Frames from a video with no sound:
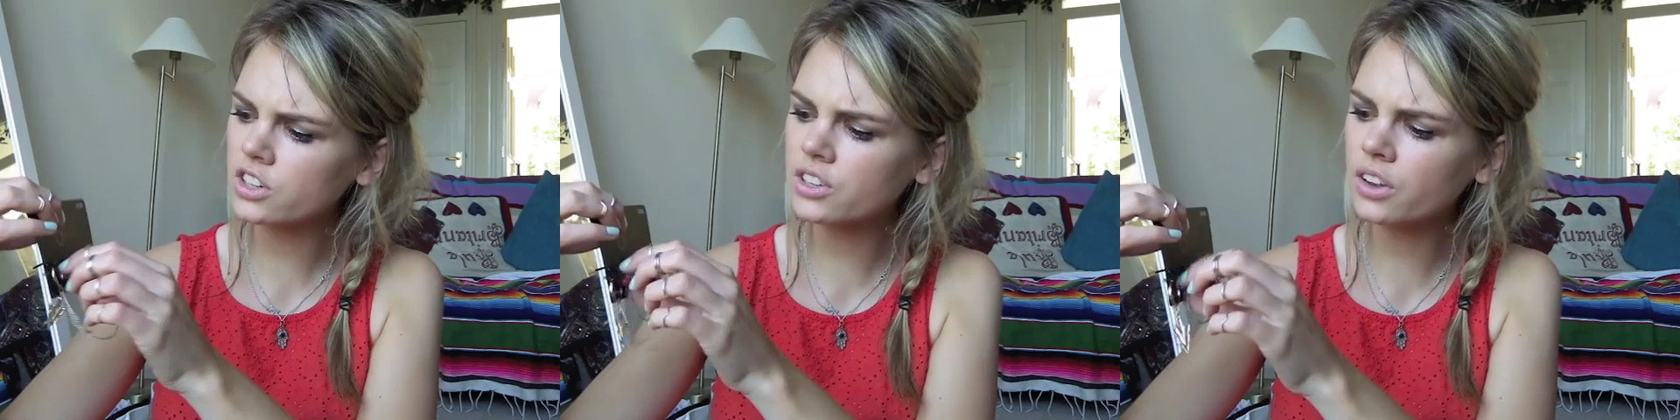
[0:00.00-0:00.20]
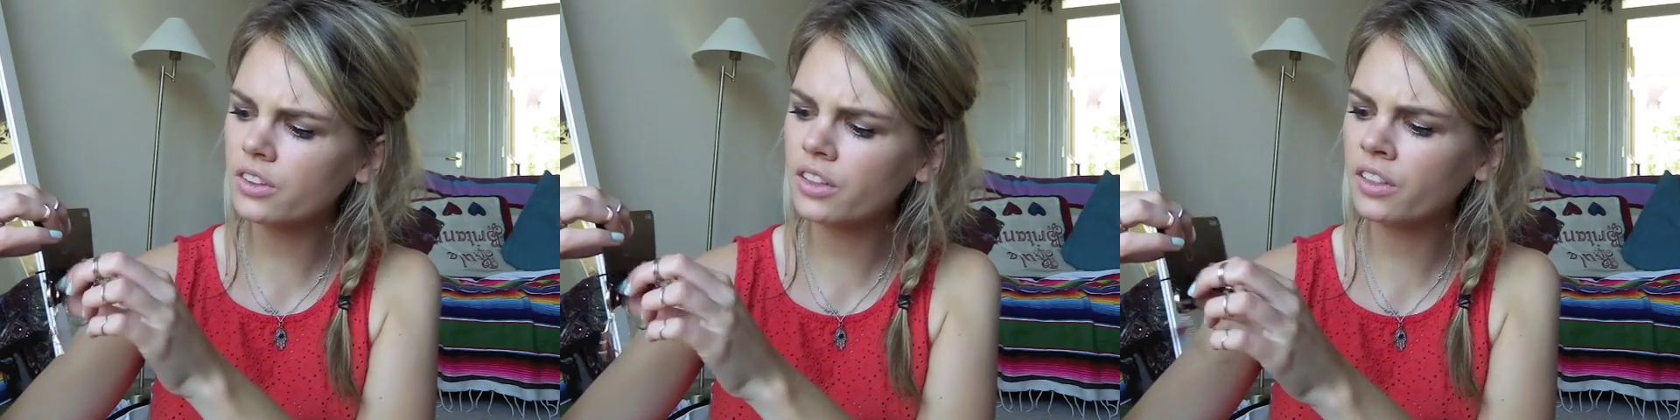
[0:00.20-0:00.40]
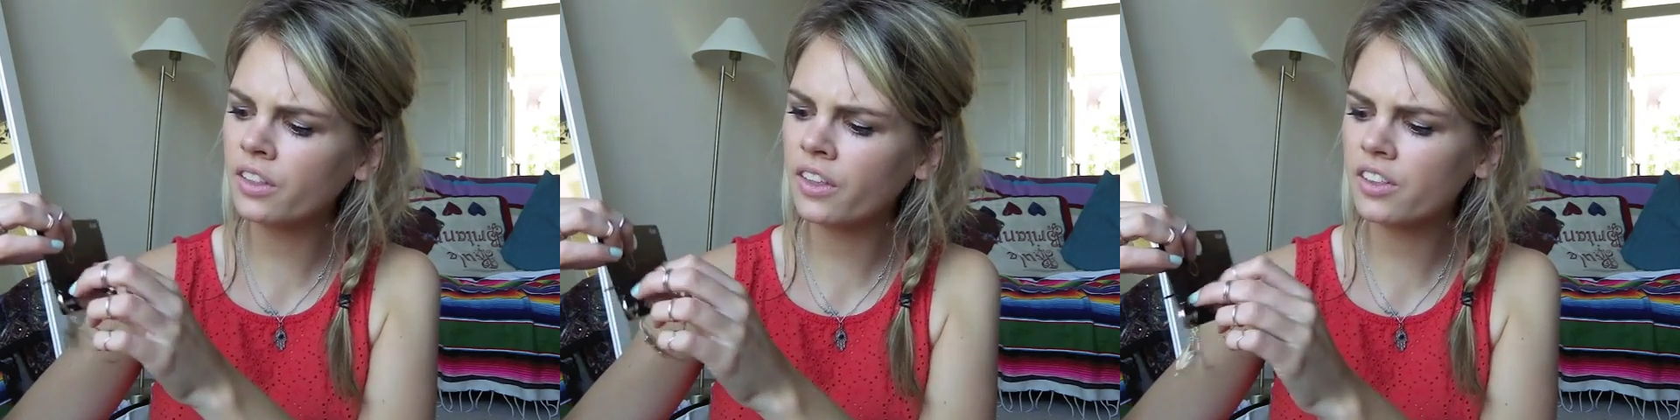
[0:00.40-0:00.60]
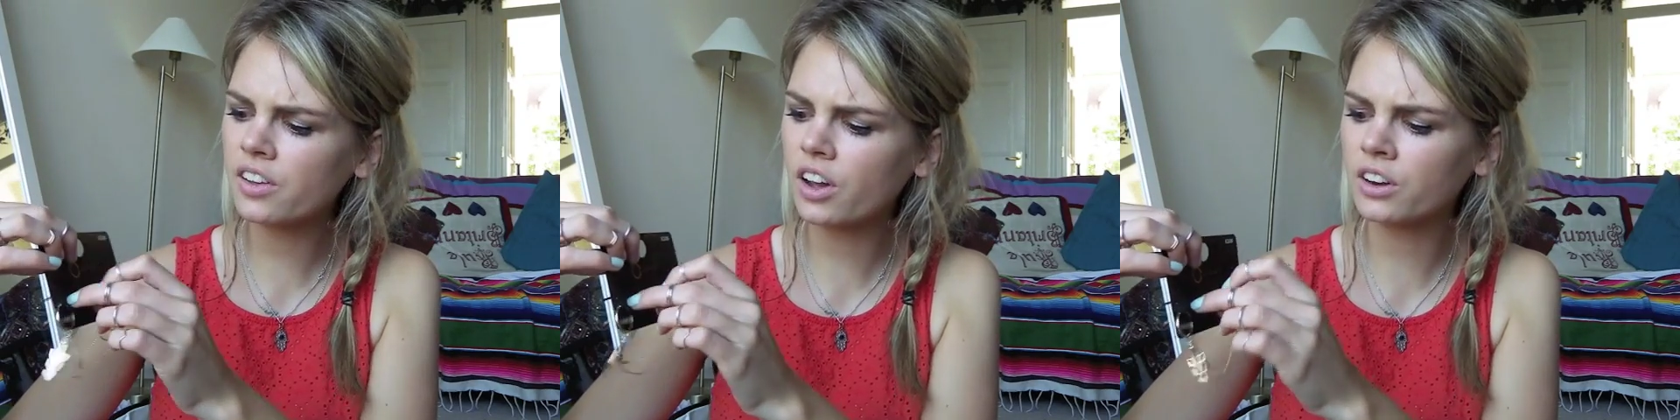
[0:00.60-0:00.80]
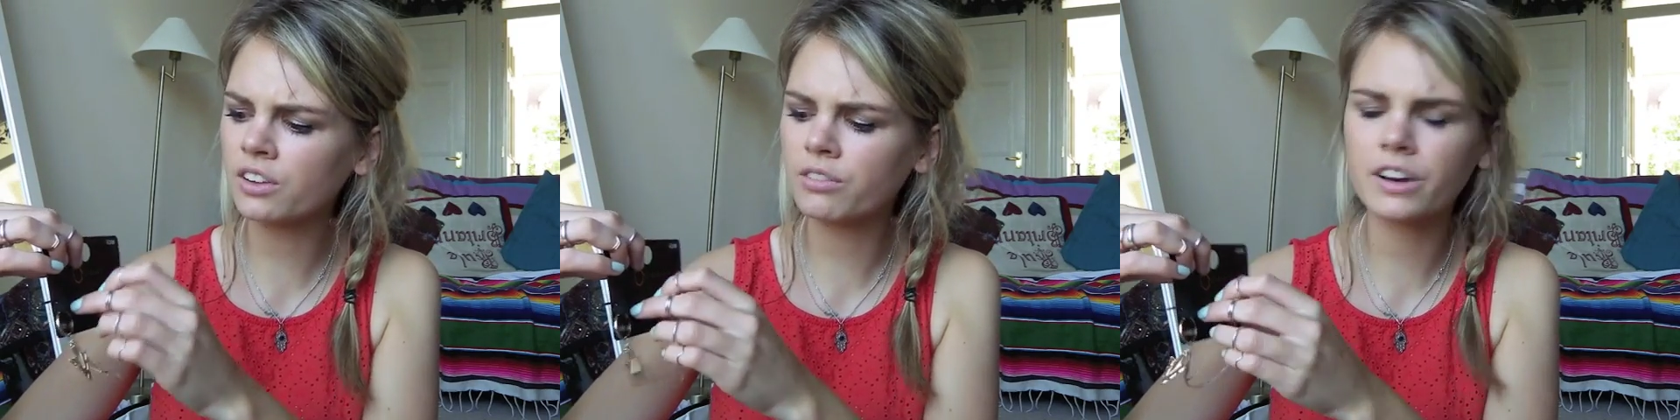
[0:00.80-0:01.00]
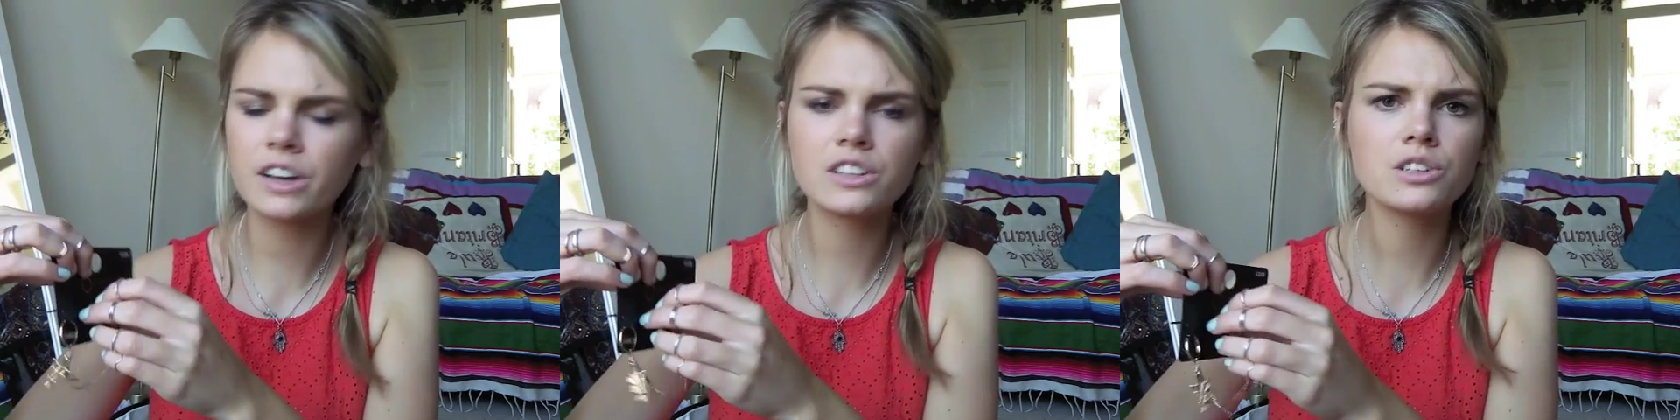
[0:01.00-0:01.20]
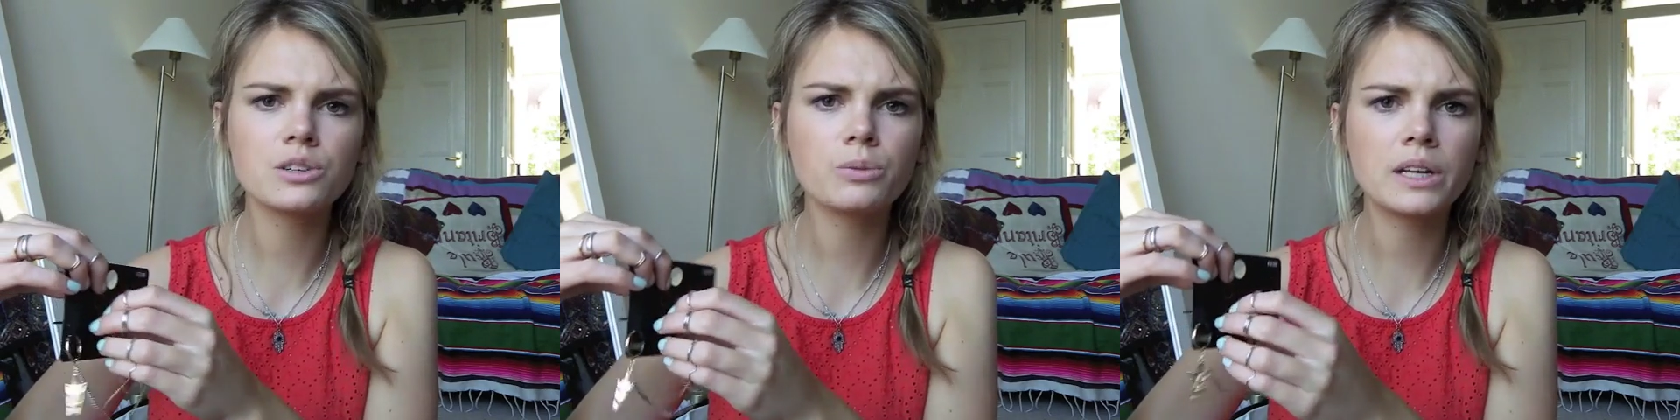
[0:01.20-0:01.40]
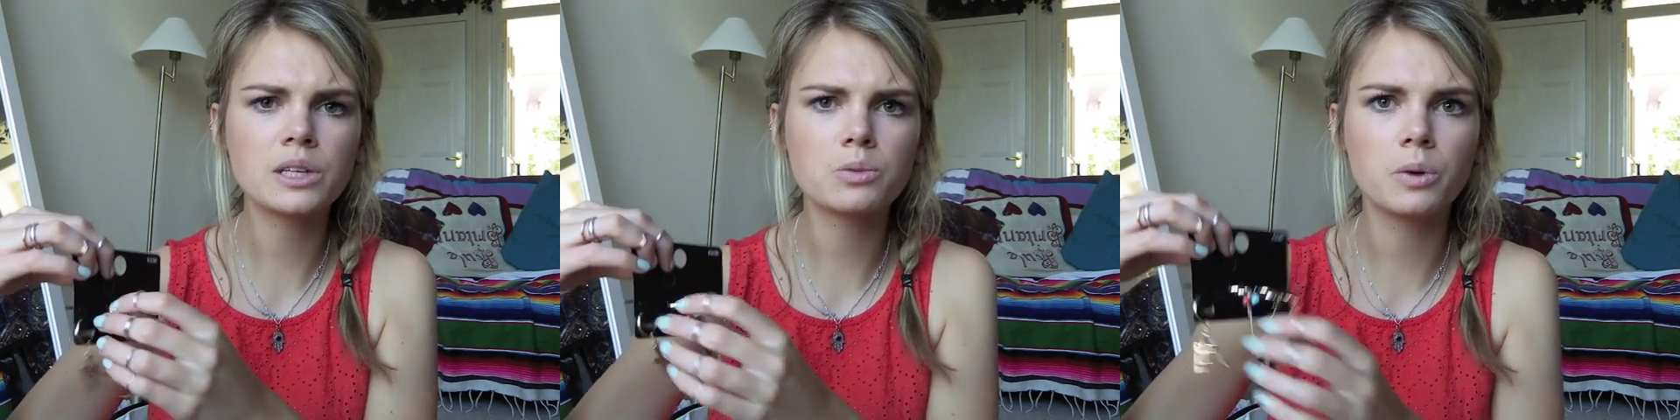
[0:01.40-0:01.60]
I just don't think they're the kind of rings
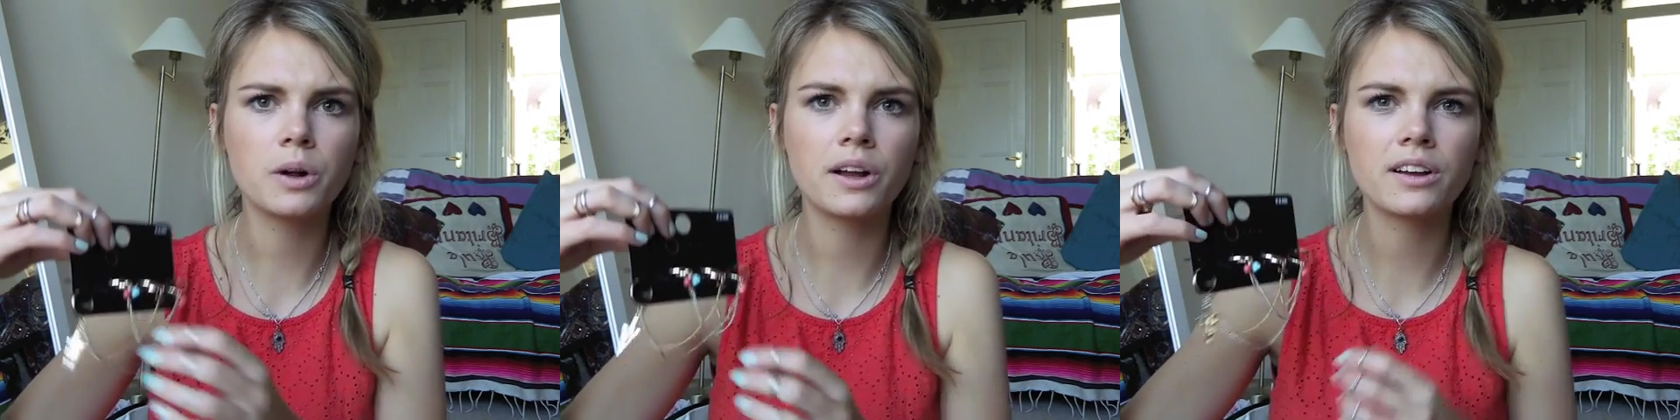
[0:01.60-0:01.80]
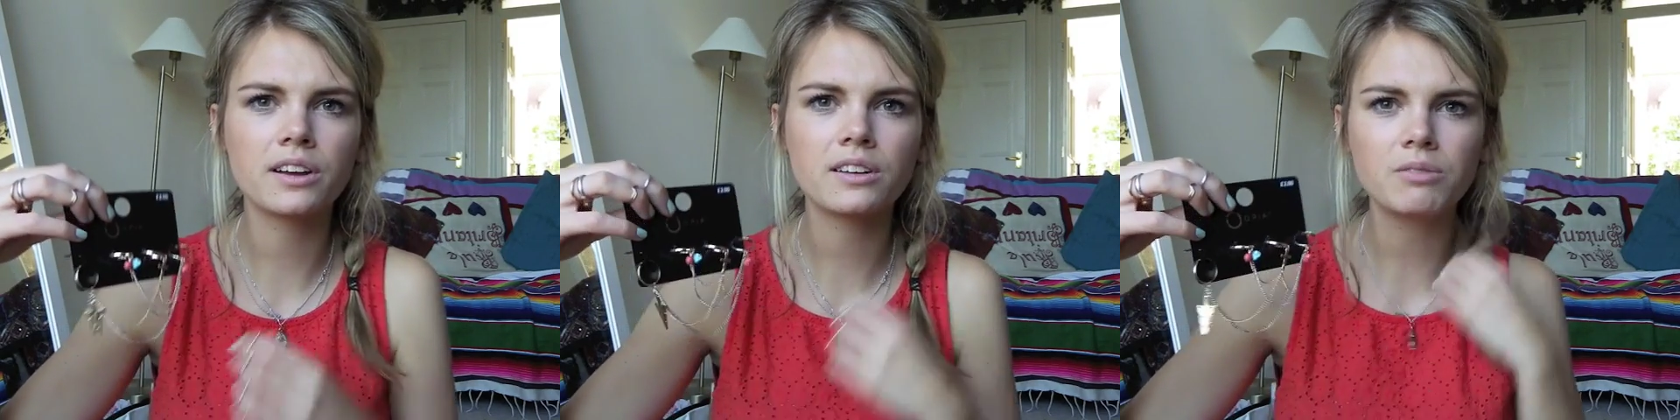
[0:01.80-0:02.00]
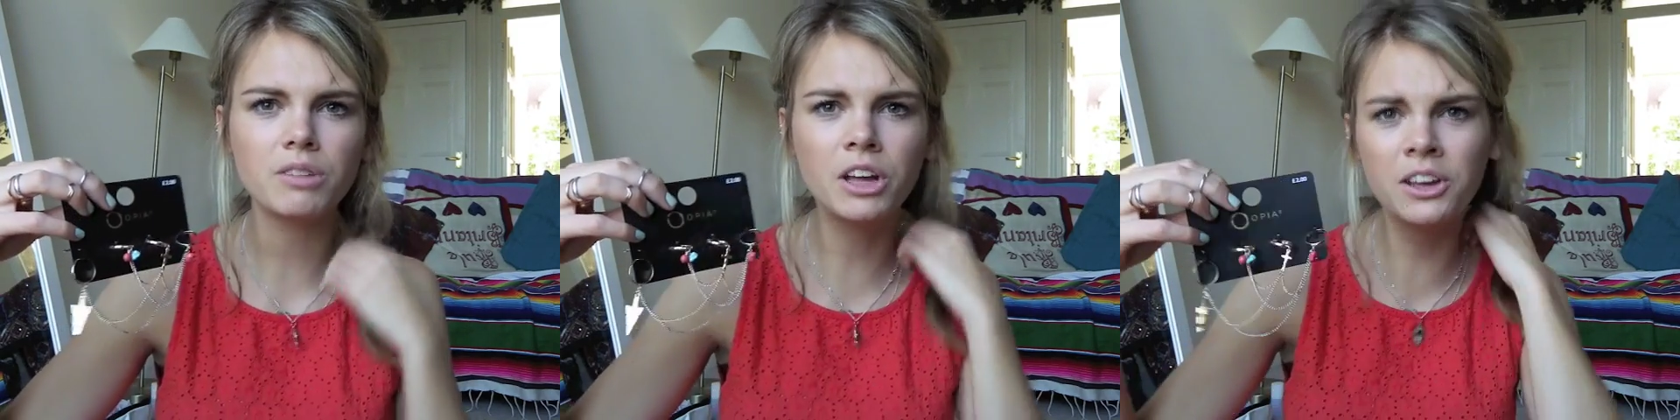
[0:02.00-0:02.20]
you wear to work.